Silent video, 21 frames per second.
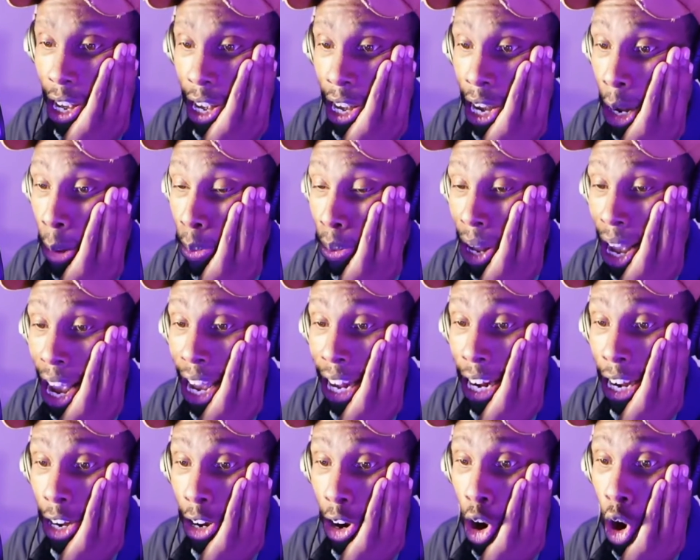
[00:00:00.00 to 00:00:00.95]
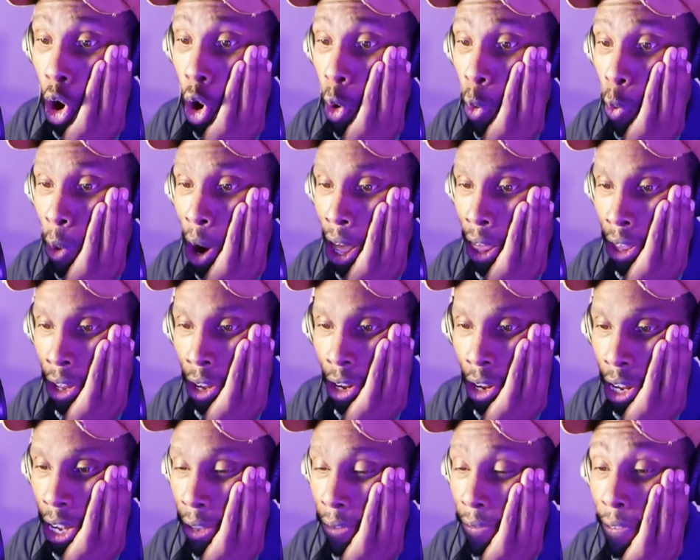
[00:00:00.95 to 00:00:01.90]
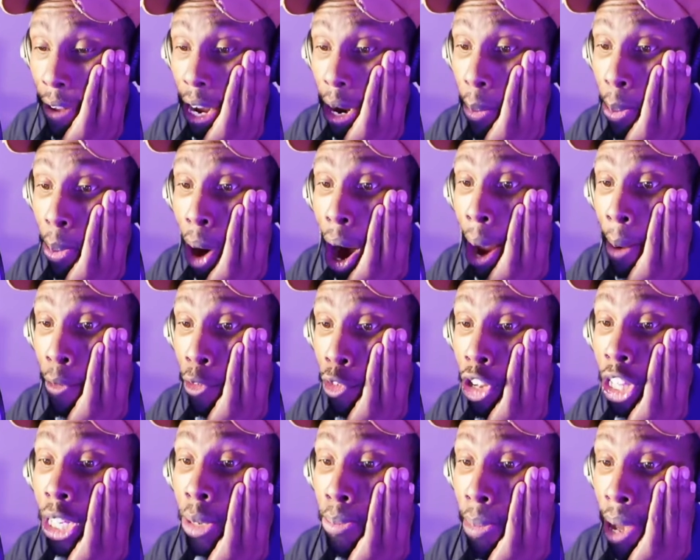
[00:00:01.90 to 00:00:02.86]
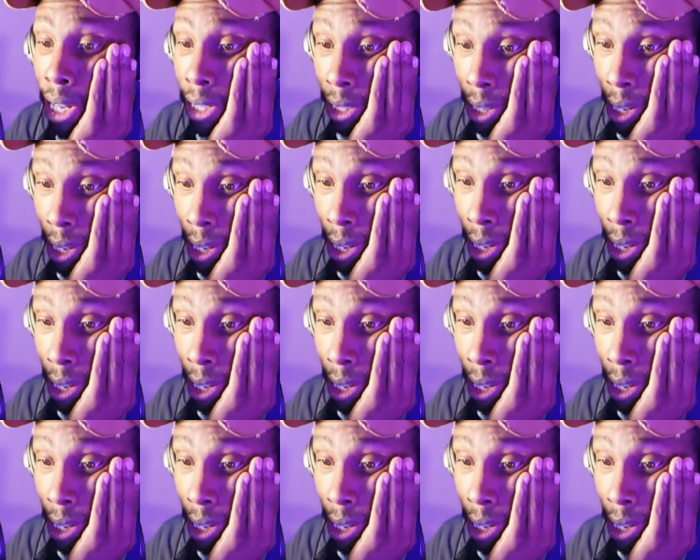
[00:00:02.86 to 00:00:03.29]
He playing in cold weather. His finger probably really messed